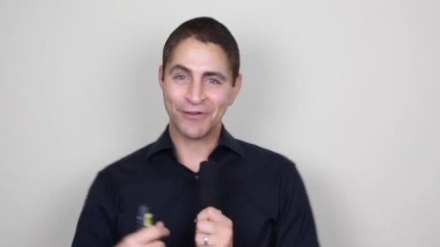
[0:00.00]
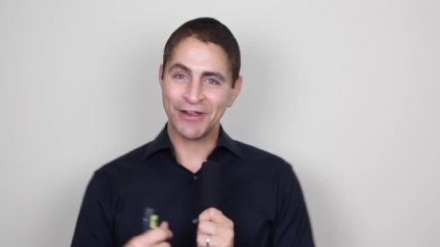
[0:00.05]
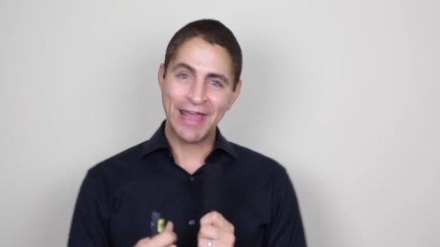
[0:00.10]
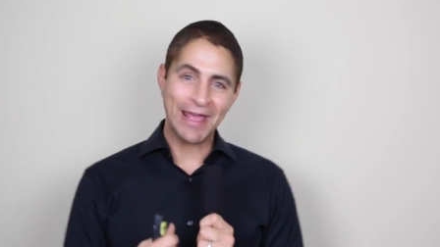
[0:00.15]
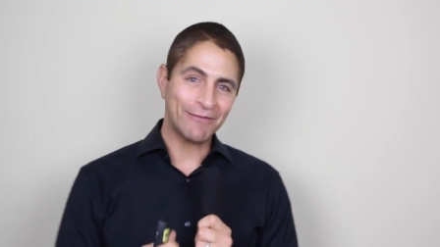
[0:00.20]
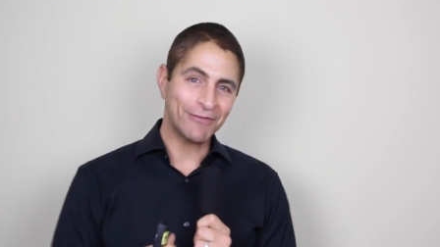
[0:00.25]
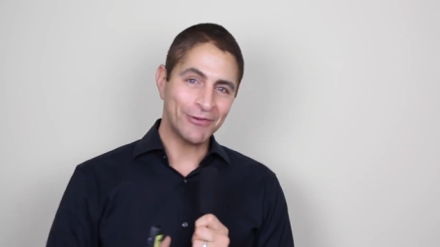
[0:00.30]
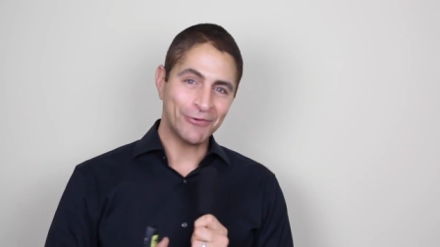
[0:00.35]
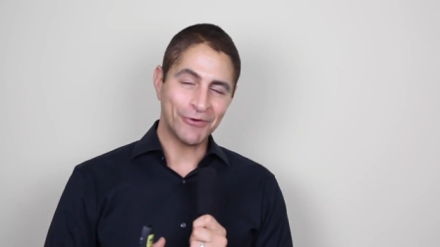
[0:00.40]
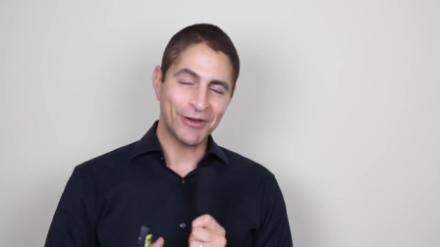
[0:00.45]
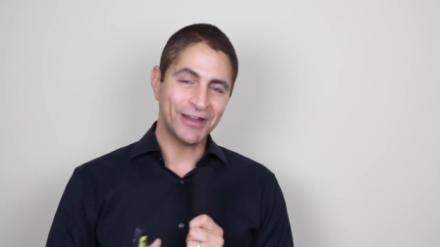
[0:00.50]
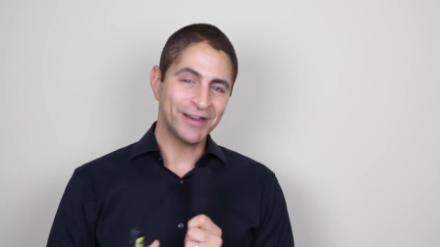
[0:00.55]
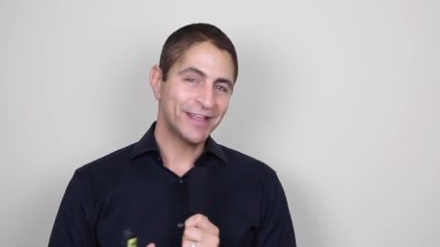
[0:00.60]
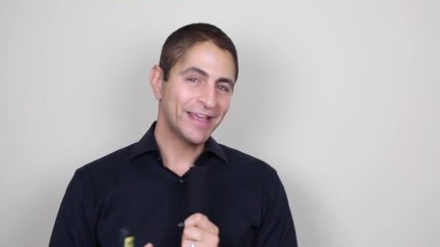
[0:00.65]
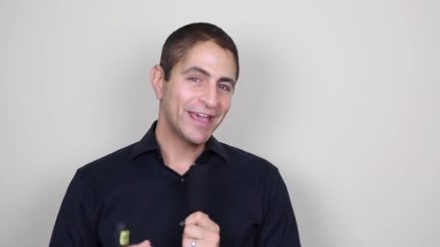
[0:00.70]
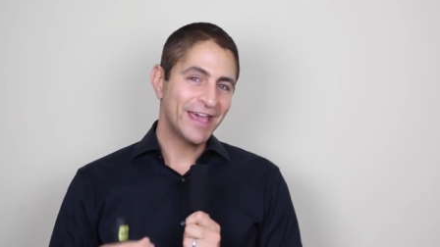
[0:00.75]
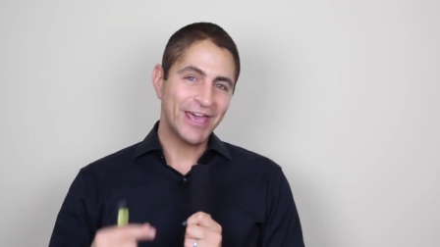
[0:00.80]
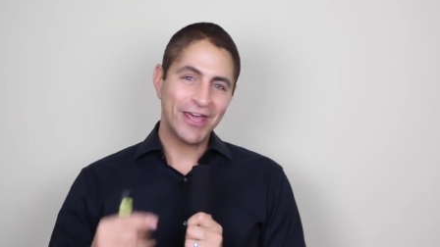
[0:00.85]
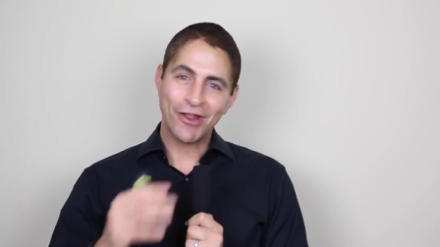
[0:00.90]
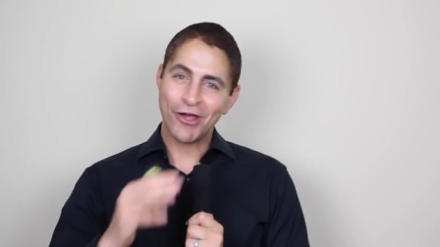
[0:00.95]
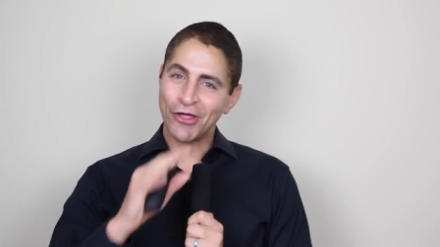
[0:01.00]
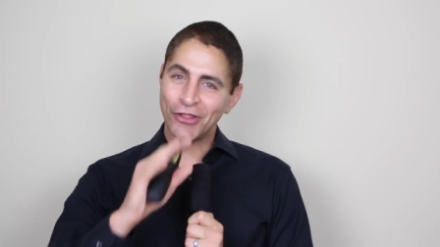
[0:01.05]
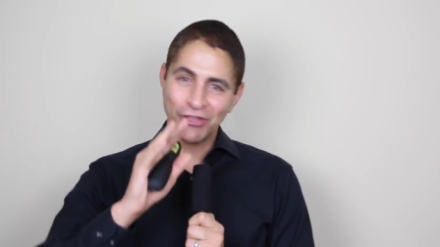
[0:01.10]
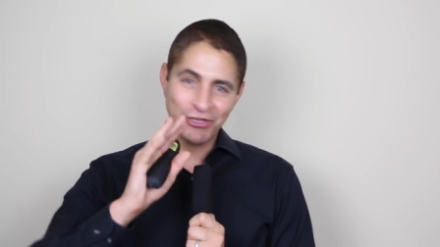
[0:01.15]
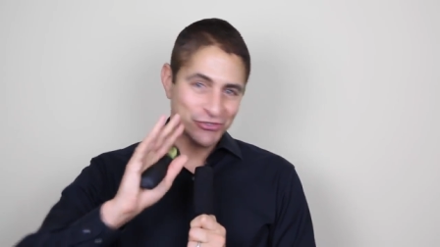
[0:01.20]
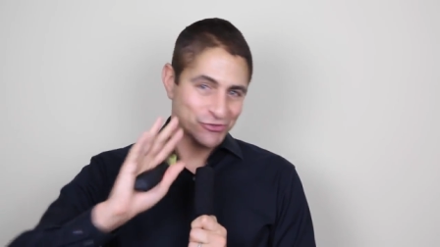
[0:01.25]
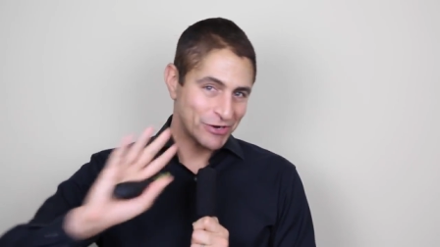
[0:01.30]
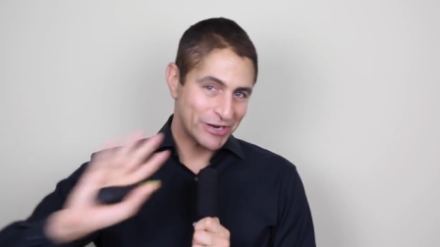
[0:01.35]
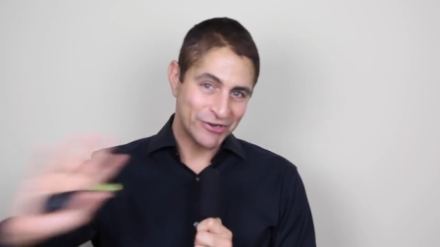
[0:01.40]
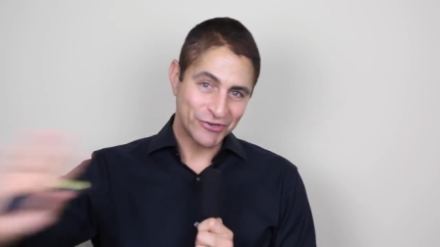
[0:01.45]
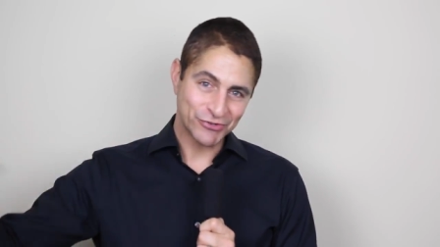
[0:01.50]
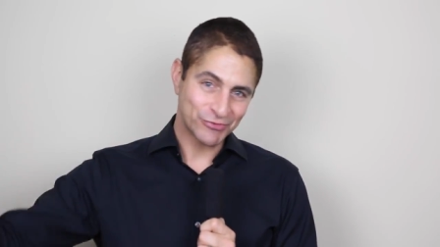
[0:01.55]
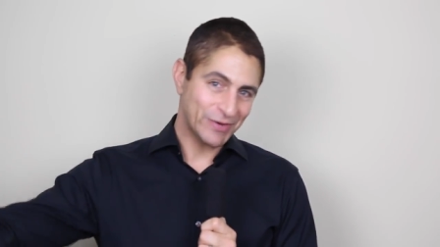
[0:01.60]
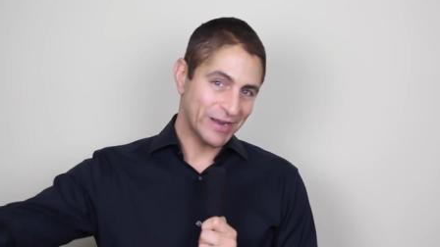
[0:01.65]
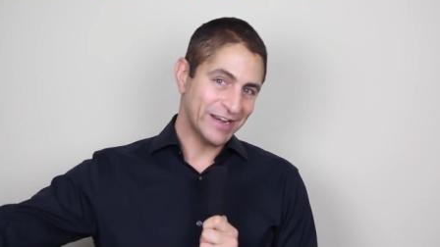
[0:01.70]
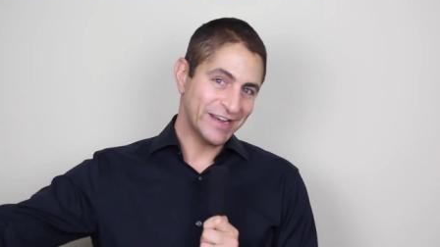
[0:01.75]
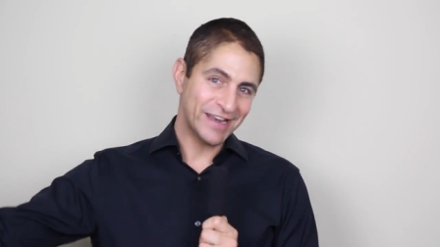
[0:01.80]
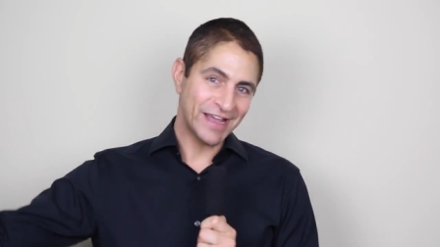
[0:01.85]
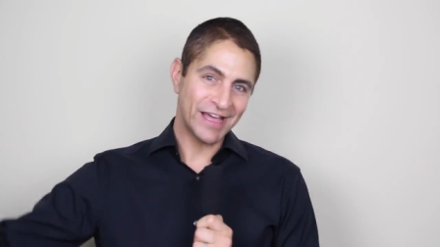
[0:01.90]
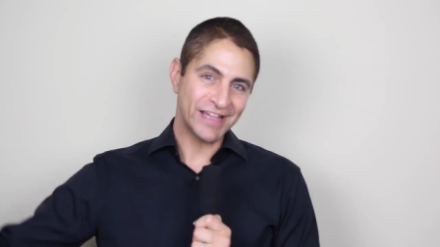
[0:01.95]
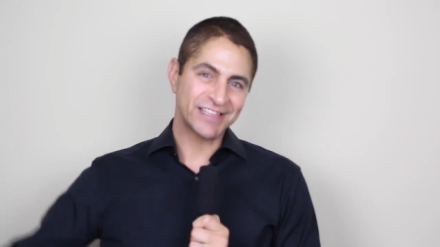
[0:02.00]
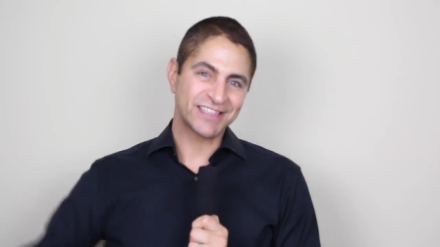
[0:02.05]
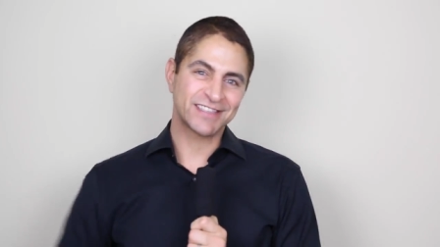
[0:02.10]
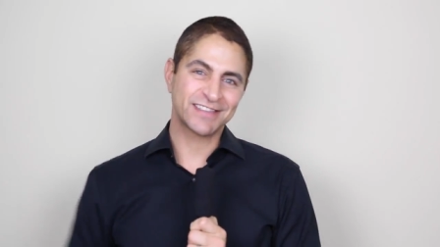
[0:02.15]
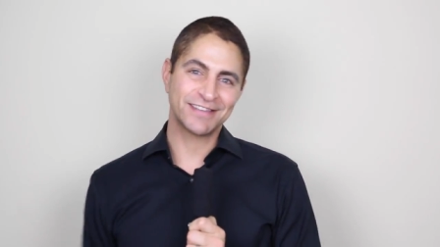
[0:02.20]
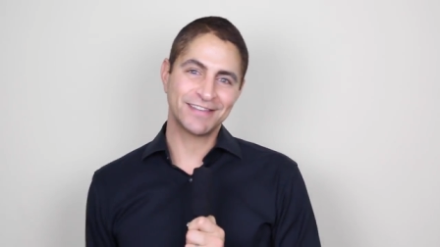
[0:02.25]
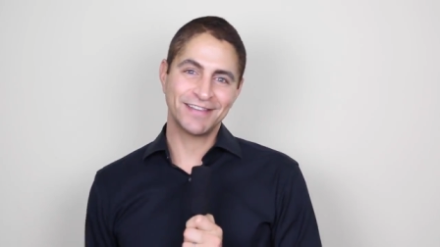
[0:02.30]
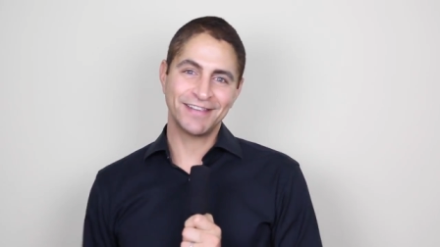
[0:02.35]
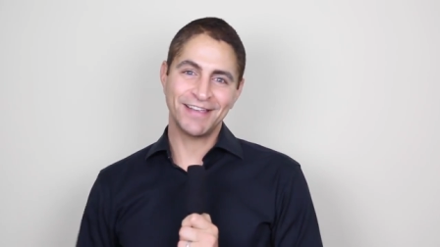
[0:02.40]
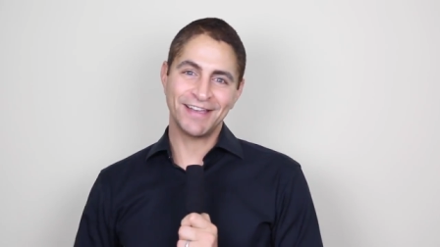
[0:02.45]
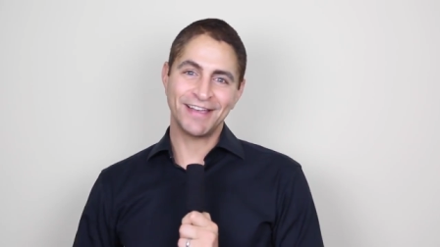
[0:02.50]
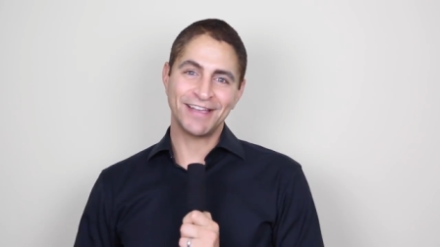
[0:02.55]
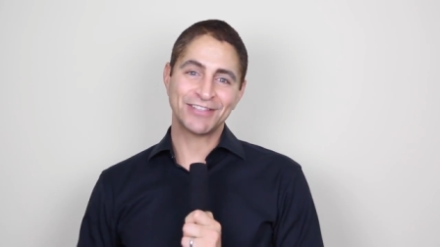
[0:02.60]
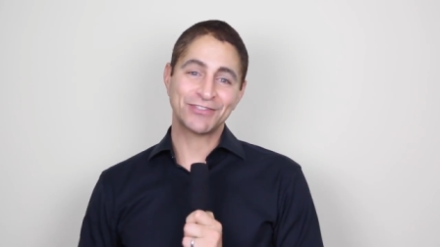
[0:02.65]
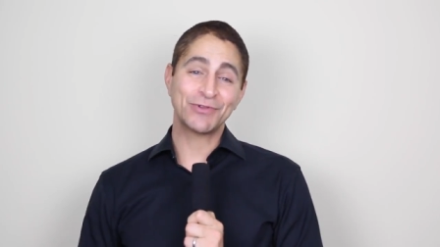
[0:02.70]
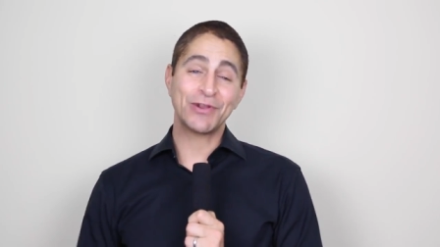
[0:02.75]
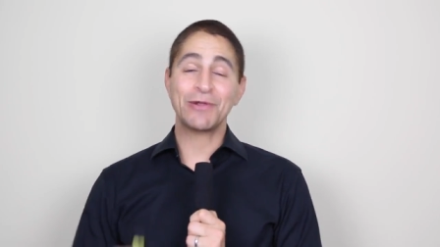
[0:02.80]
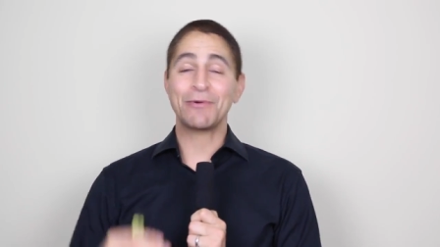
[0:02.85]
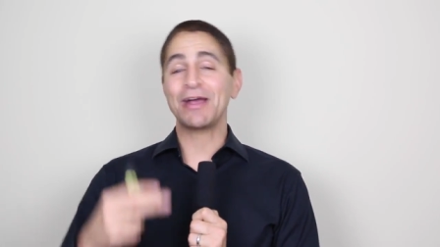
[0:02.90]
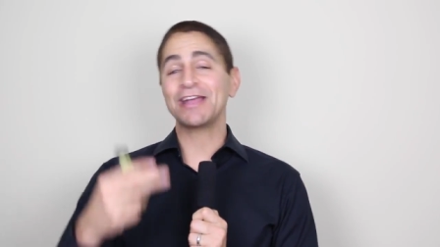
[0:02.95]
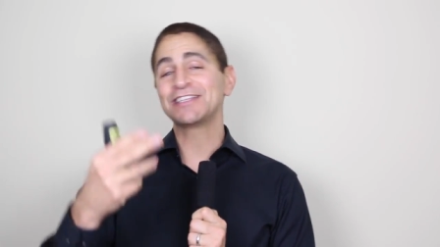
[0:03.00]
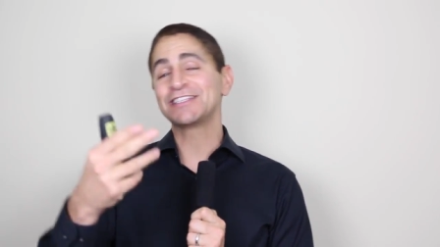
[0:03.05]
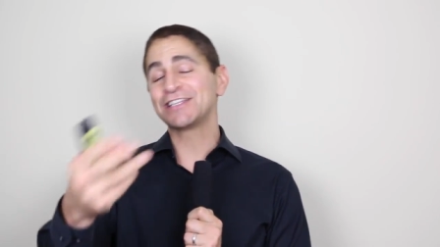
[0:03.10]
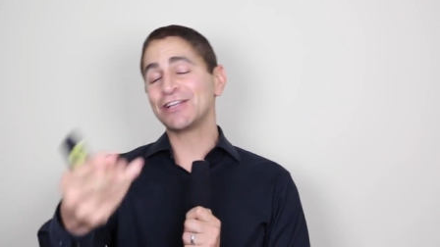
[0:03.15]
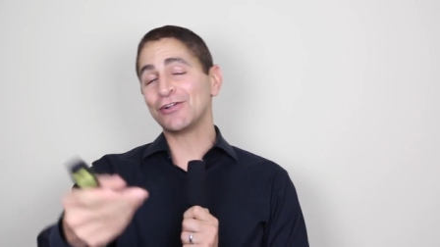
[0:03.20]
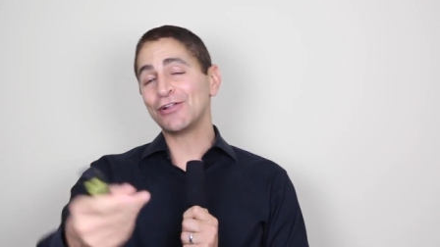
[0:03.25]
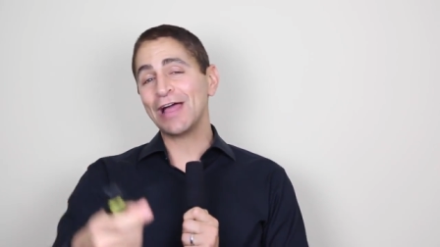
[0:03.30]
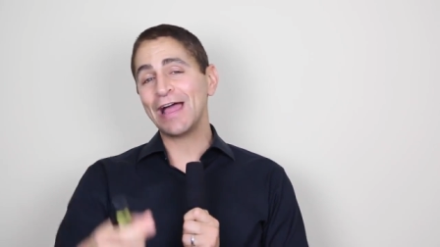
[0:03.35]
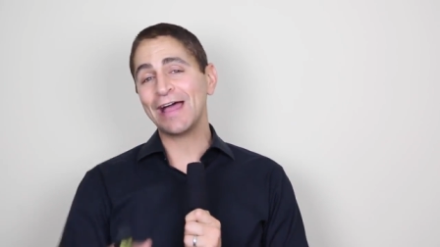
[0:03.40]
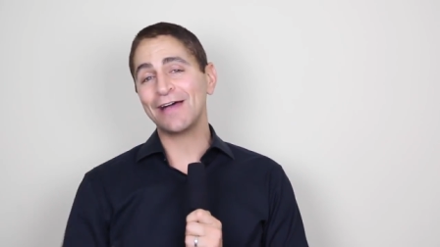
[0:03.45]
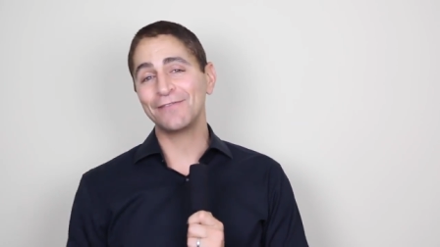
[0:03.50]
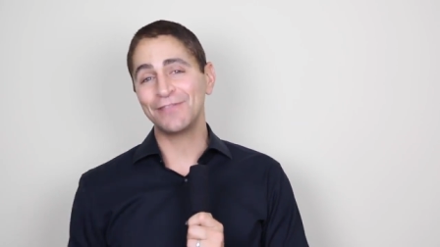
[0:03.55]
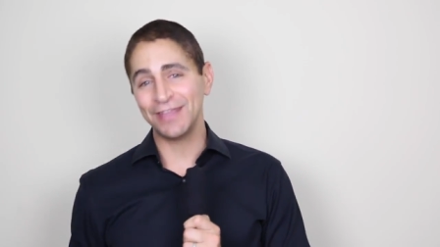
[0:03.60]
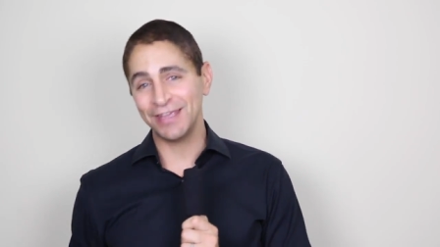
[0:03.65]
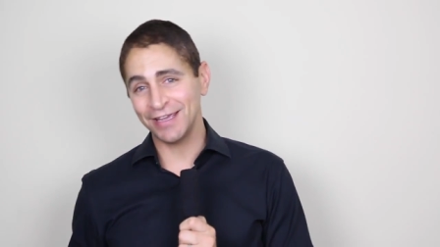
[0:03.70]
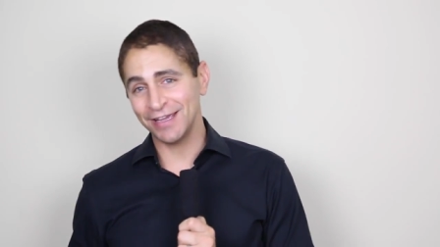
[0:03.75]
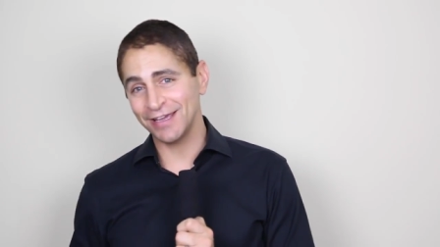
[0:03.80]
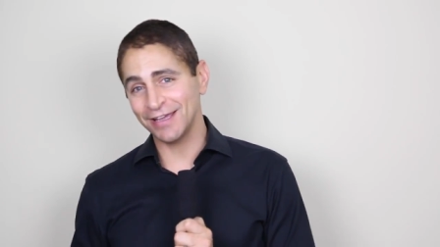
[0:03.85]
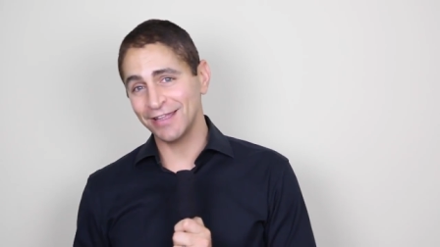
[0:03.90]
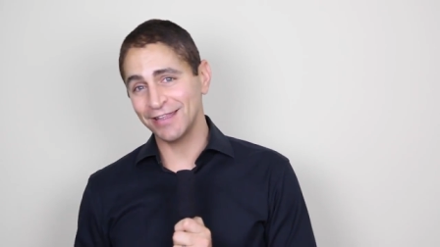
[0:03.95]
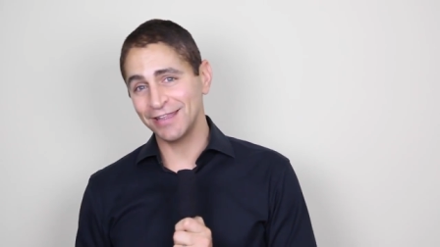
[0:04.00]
front of everyone, and all the traders went nuts. So anyway, I still have the